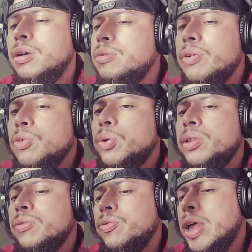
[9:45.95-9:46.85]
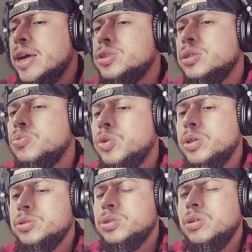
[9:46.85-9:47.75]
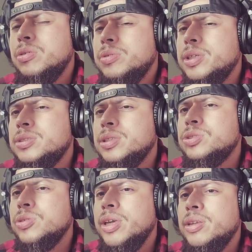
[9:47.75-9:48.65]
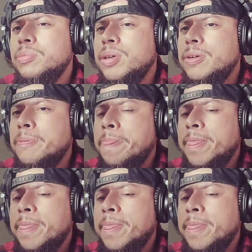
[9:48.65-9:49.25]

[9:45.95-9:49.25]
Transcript: one of the flagship ones. So it's intriguing to me.